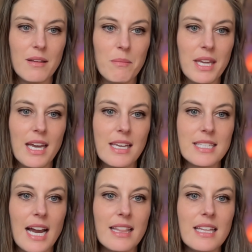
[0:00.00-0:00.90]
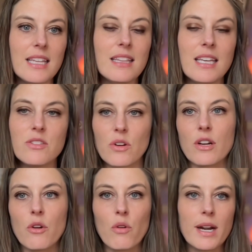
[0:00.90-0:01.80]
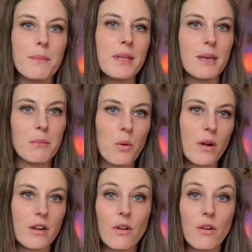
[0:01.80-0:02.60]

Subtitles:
because I think that these are incredibly important.